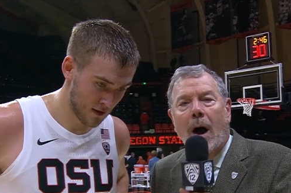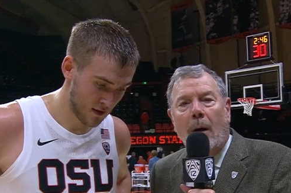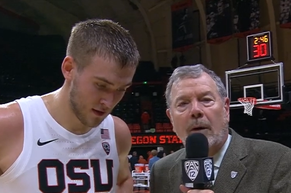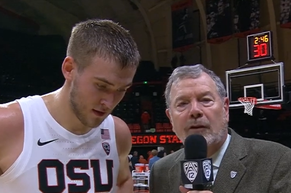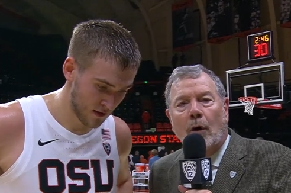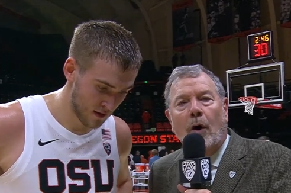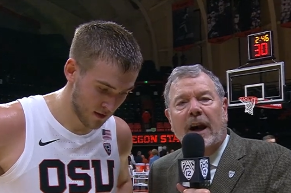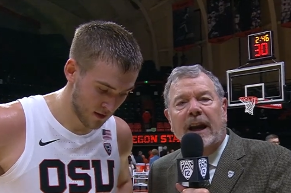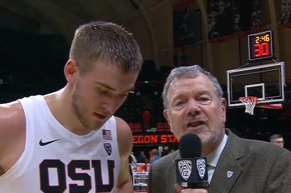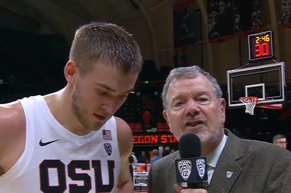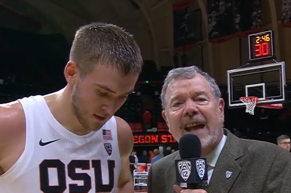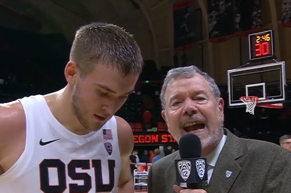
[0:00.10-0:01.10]
Speaker 1: with
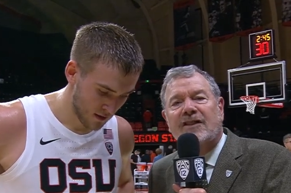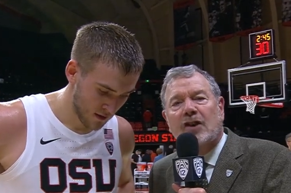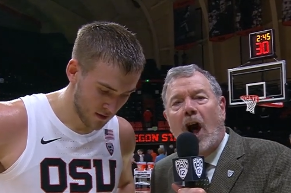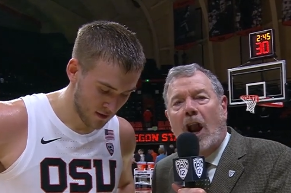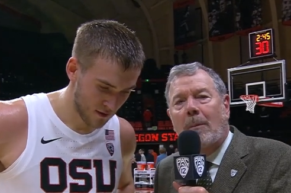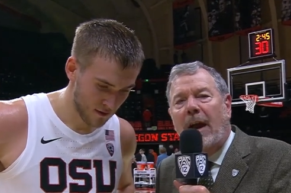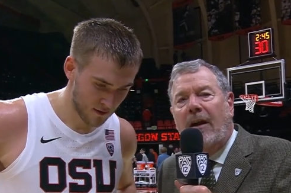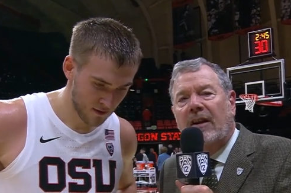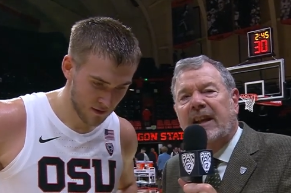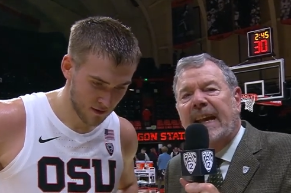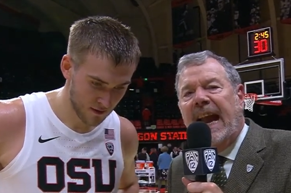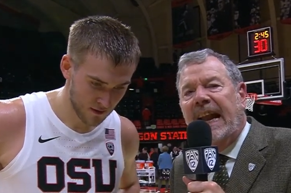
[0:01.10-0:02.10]
Oregon State's
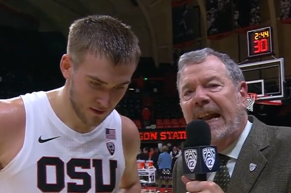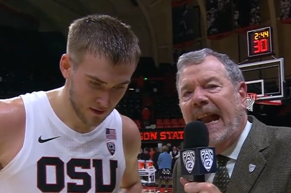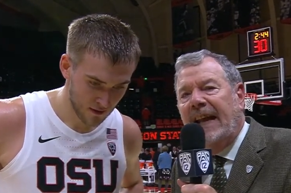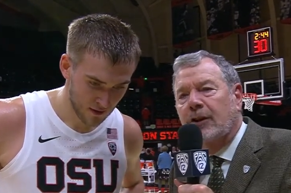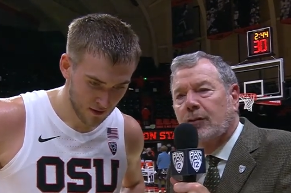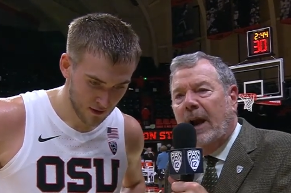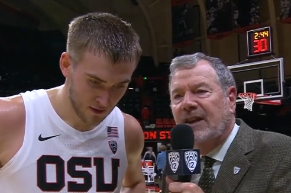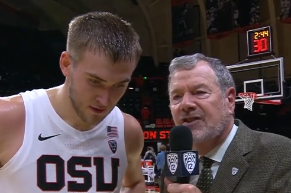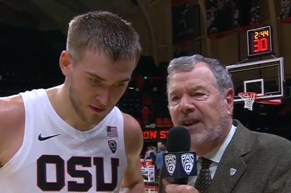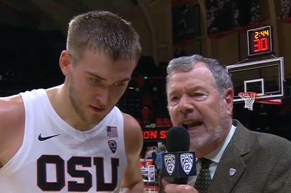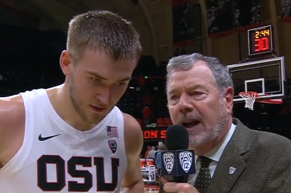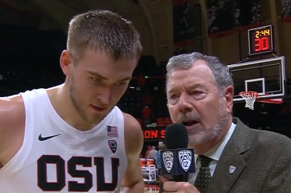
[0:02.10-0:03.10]
All-American candidate,
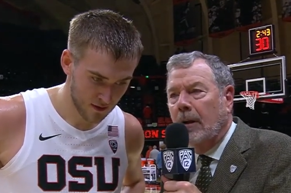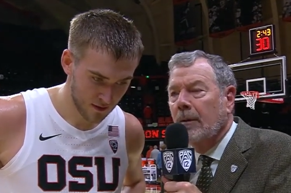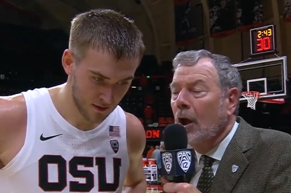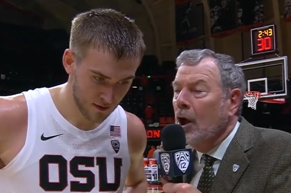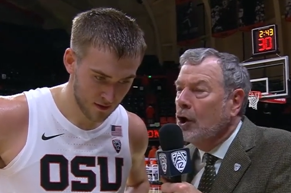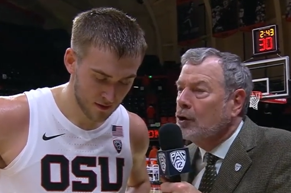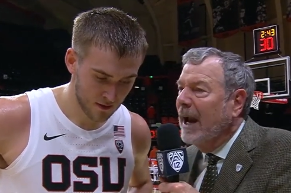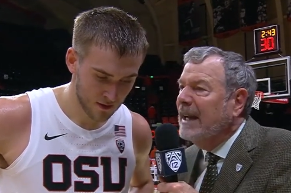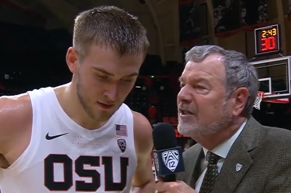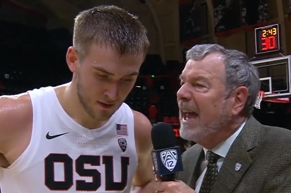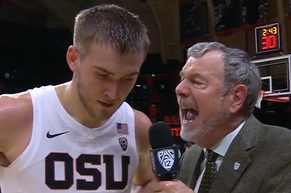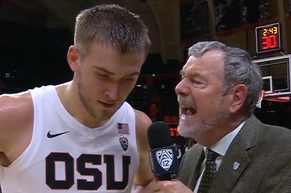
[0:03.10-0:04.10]
Tres Tinkle.
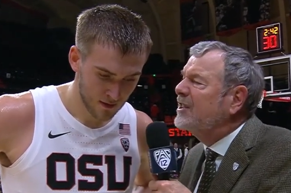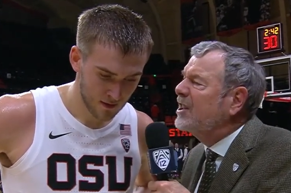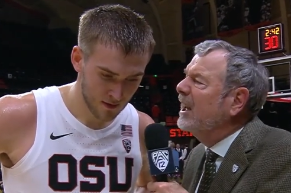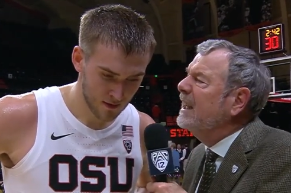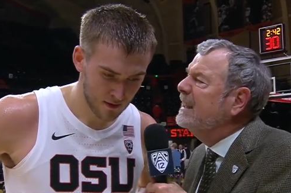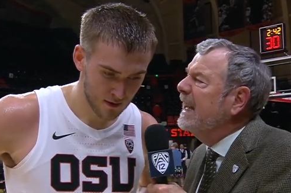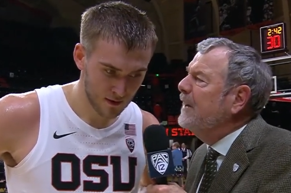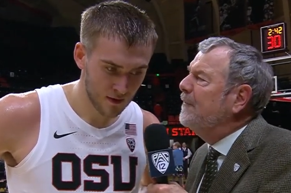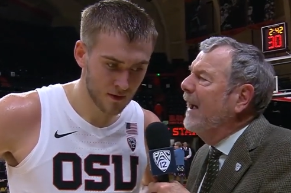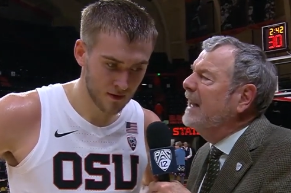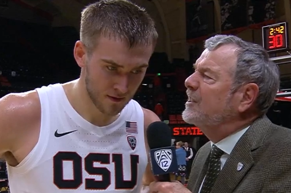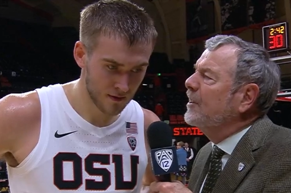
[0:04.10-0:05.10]
Tres, excellent
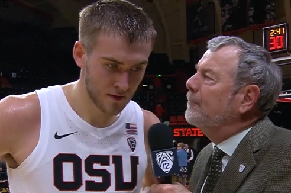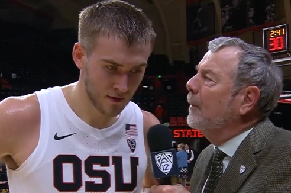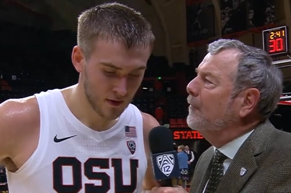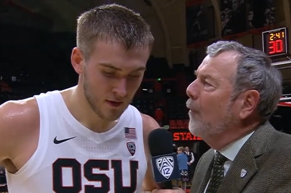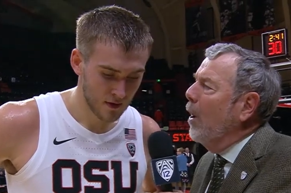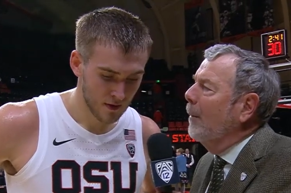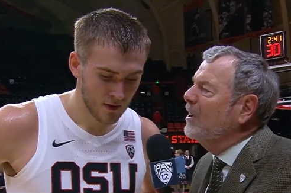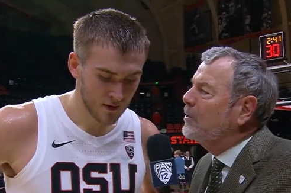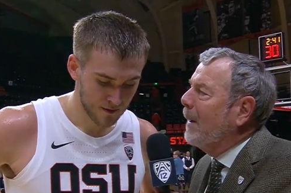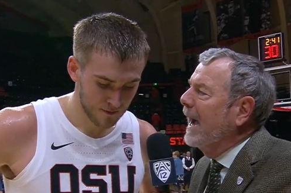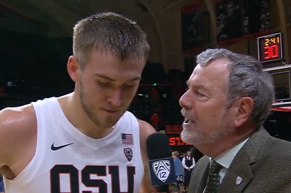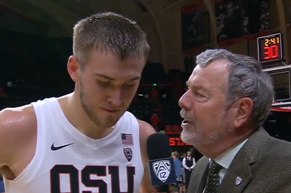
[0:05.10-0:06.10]
defensive
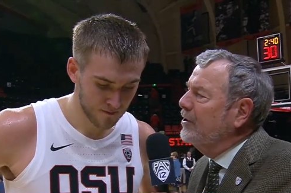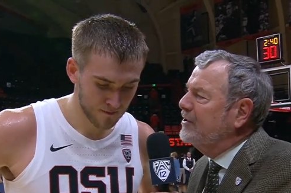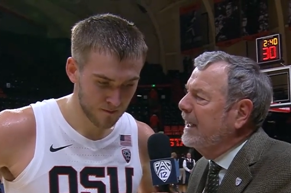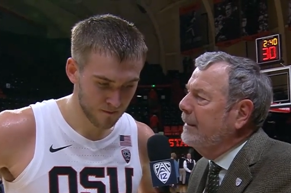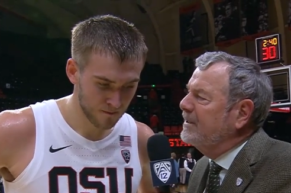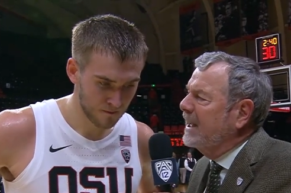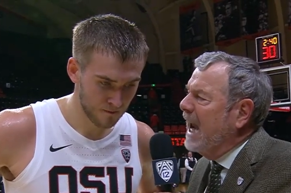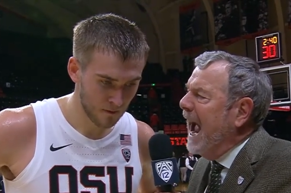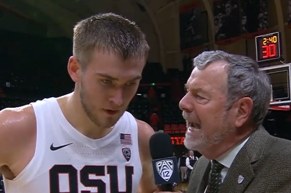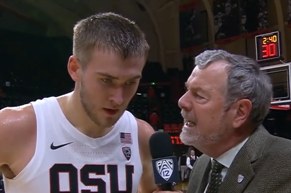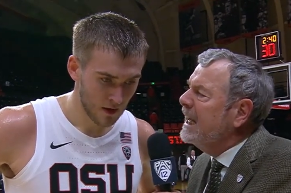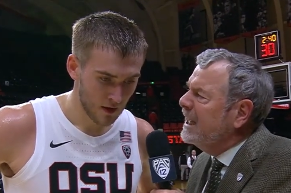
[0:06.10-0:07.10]
performance by your team
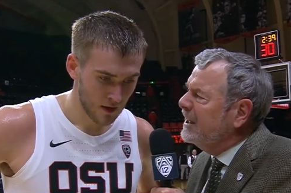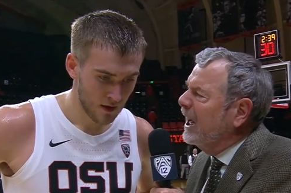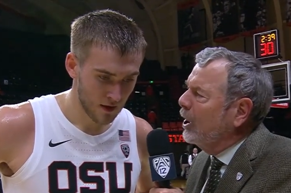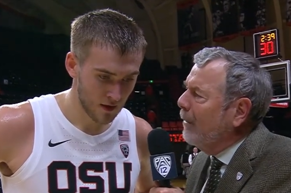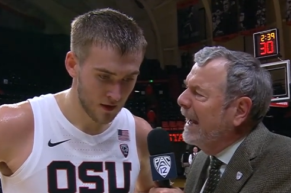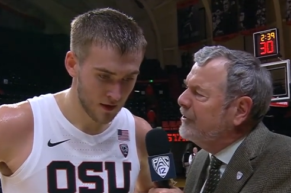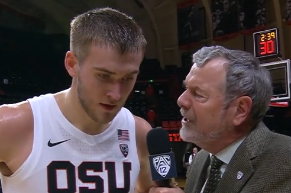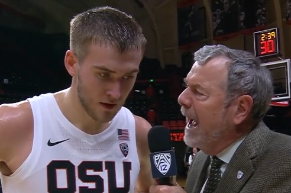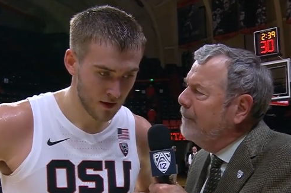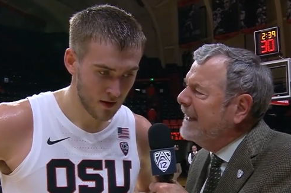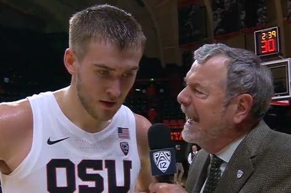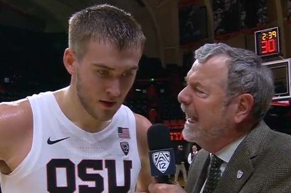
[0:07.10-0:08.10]
tonight. Did a great
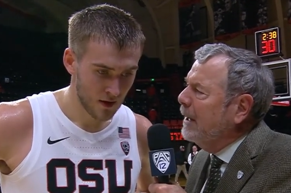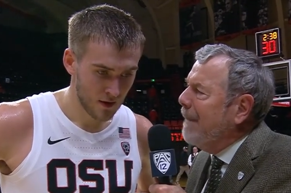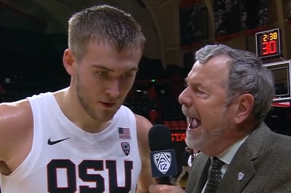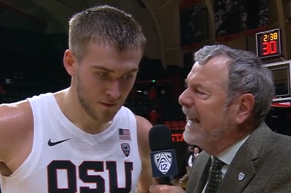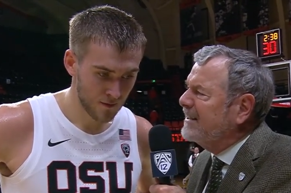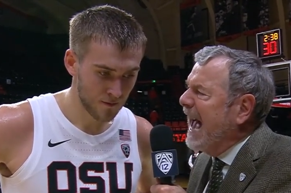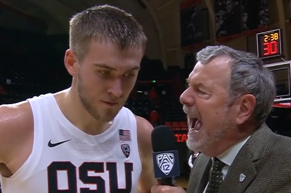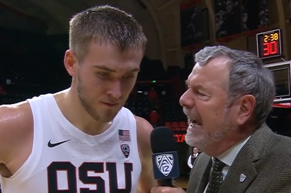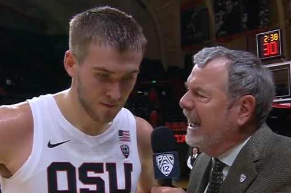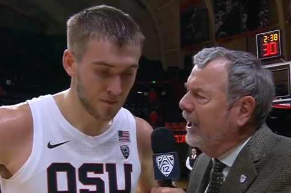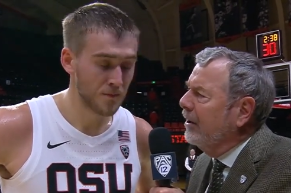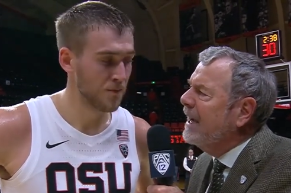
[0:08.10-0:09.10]
job taking Max
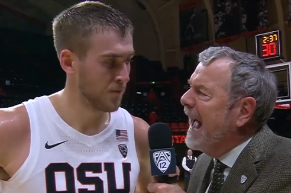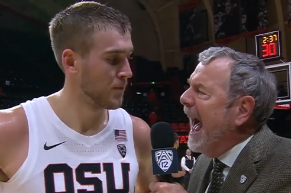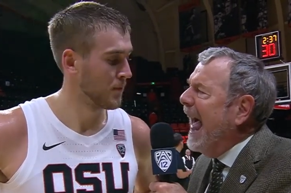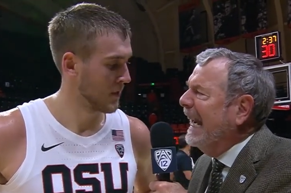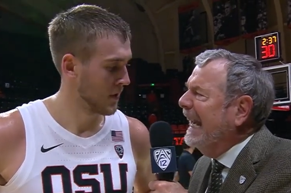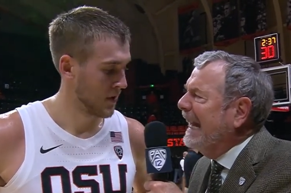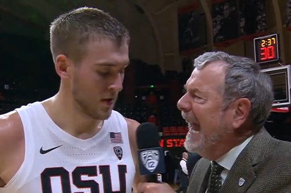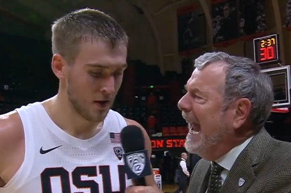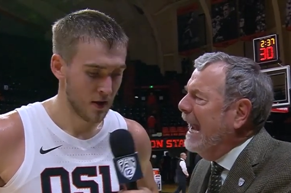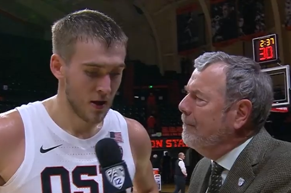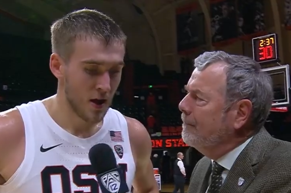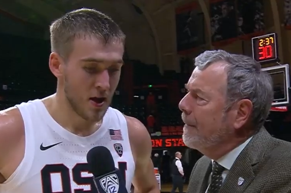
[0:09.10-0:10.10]
Heidegger out of the
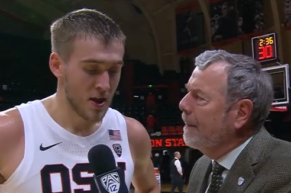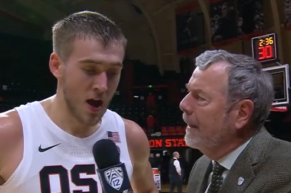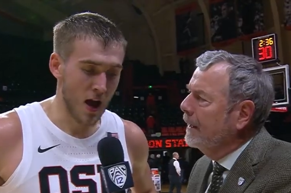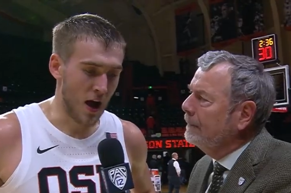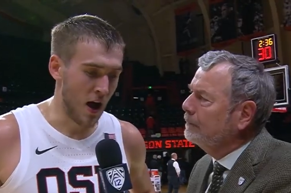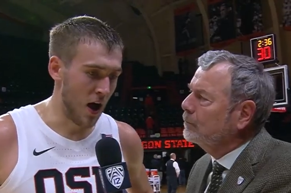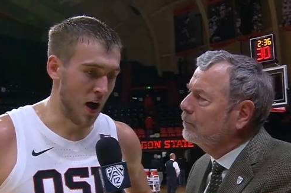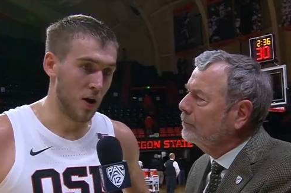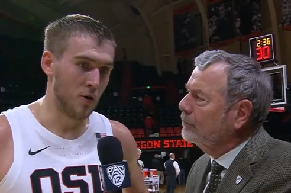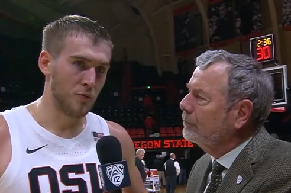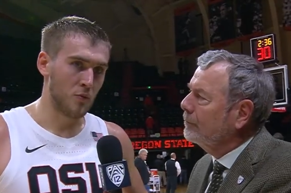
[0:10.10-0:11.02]
game.
Speaker 2: Yeah, uh,